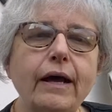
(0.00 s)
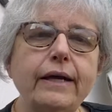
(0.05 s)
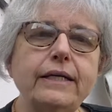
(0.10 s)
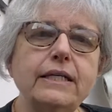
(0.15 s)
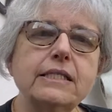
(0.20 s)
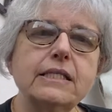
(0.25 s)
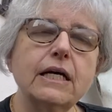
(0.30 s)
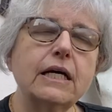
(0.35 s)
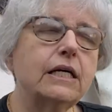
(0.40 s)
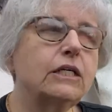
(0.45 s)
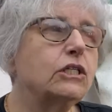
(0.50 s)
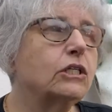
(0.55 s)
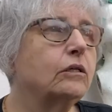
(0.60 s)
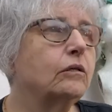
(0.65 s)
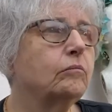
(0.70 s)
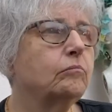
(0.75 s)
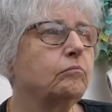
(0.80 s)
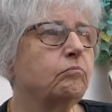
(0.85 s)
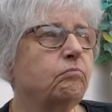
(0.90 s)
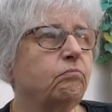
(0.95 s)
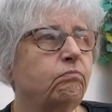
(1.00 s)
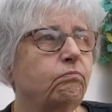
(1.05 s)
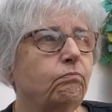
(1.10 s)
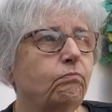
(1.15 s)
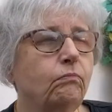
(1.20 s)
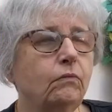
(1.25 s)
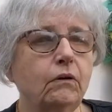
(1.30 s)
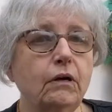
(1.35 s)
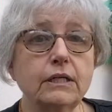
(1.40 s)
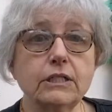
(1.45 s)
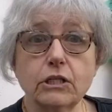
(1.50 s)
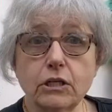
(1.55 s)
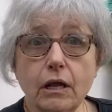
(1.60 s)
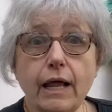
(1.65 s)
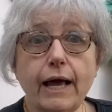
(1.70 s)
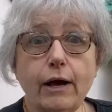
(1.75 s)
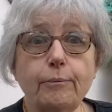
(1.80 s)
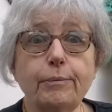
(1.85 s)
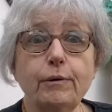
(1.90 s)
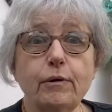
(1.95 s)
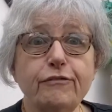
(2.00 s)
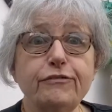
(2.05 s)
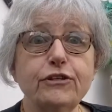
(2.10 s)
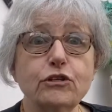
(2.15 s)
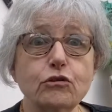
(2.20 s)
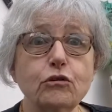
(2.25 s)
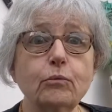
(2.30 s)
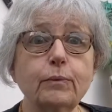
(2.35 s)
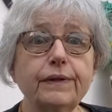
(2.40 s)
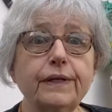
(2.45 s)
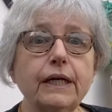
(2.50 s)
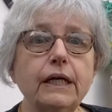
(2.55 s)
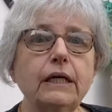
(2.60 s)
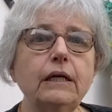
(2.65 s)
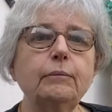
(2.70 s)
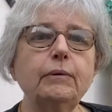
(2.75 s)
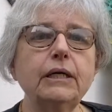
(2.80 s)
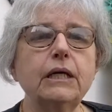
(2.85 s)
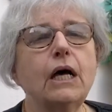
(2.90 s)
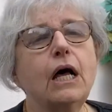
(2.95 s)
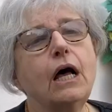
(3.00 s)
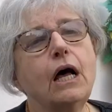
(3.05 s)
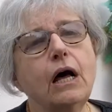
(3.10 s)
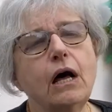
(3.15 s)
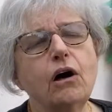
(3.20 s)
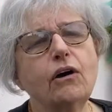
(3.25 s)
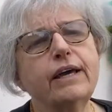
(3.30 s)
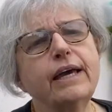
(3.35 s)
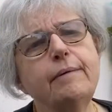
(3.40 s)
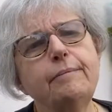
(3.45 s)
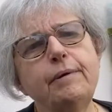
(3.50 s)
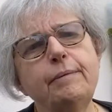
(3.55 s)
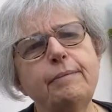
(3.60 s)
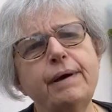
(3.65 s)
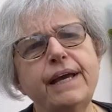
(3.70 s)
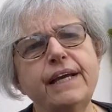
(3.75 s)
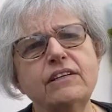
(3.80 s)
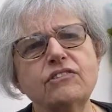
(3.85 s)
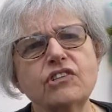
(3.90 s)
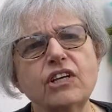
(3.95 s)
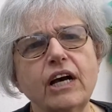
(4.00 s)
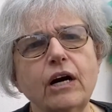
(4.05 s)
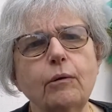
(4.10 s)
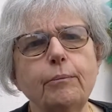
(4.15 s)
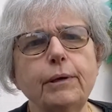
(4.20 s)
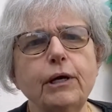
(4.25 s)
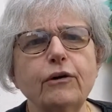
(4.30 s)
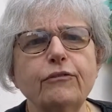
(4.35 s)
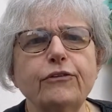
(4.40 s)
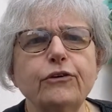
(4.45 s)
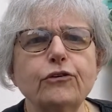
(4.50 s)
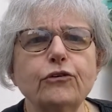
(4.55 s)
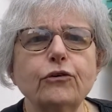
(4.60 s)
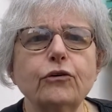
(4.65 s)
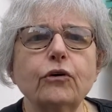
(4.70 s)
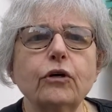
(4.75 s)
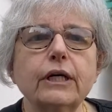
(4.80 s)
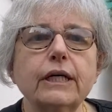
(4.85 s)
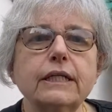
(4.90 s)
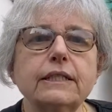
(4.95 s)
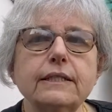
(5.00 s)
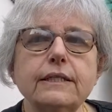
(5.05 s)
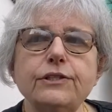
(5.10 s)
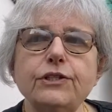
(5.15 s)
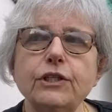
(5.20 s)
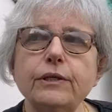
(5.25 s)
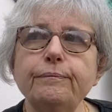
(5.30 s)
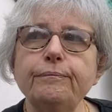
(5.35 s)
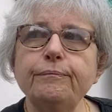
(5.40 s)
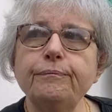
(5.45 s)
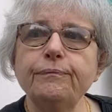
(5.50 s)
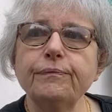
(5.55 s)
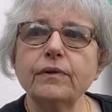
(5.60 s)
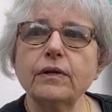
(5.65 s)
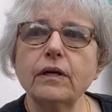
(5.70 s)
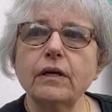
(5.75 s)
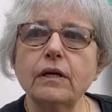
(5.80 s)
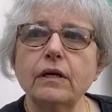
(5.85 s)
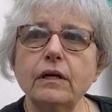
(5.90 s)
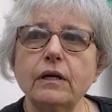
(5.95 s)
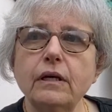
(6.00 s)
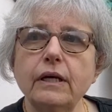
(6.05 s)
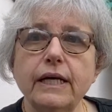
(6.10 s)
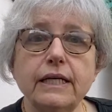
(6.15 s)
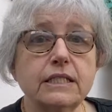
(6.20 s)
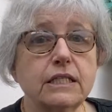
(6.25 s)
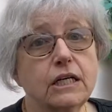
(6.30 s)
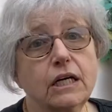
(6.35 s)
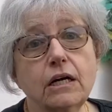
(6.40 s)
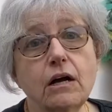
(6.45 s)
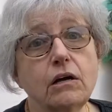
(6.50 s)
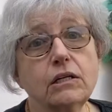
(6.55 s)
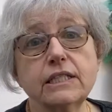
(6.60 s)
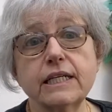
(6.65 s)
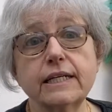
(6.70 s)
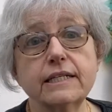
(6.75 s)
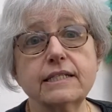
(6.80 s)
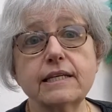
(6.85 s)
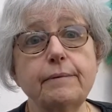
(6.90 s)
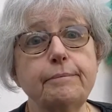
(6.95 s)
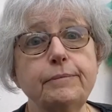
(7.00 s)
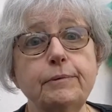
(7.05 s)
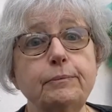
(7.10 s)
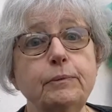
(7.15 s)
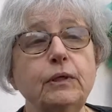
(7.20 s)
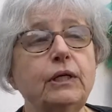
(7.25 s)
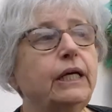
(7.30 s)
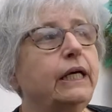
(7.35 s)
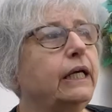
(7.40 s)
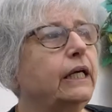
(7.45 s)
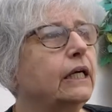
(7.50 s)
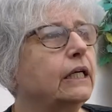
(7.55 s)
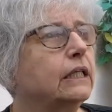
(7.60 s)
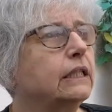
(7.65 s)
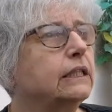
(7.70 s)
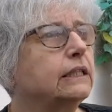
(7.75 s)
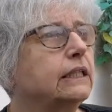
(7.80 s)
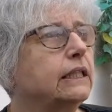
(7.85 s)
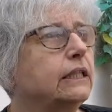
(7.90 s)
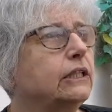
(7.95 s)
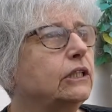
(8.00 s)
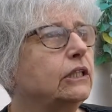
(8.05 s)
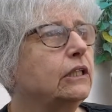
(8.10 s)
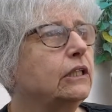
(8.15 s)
he said, I said, "I'll help you off the truck with it." And he went, "I'll get my mate to help me off the truck." And I said, he said, "I can't accept money." And I said,